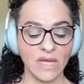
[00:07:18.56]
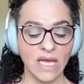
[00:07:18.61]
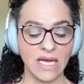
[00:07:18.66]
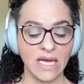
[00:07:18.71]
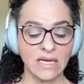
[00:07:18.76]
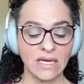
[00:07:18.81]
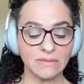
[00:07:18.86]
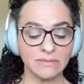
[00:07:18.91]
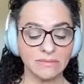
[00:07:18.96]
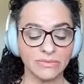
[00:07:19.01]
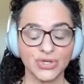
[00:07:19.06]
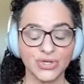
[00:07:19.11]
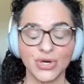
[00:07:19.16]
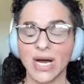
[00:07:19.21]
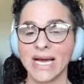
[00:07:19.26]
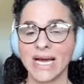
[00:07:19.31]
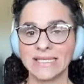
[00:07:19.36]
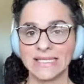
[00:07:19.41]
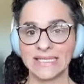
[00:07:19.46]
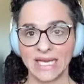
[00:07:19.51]

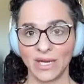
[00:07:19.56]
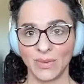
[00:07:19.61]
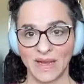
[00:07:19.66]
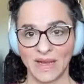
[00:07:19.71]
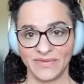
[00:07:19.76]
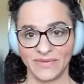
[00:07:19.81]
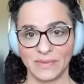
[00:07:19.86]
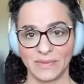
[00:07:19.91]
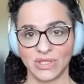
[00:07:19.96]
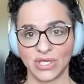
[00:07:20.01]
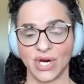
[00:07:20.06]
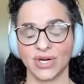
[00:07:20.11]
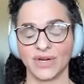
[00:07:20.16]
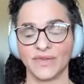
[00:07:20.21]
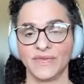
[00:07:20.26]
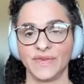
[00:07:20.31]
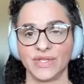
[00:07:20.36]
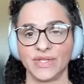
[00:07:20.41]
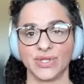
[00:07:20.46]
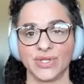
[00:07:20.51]
Try to stay away from those
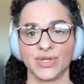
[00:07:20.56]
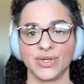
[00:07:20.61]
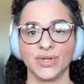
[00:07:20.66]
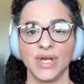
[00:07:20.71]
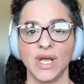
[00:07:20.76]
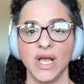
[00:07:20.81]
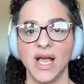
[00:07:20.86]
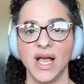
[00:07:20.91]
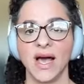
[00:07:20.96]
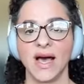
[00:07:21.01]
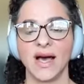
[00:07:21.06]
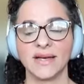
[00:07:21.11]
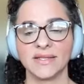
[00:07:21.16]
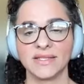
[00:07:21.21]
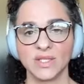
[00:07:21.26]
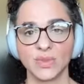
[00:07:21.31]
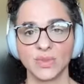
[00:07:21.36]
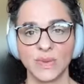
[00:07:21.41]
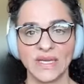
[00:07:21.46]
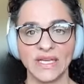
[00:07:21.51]
artificial
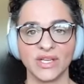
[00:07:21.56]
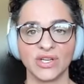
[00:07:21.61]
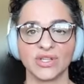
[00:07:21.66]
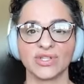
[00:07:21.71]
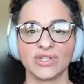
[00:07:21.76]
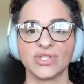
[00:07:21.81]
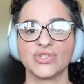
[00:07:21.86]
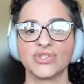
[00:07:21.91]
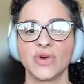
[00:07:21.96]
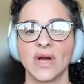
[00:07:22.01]
sweeteners.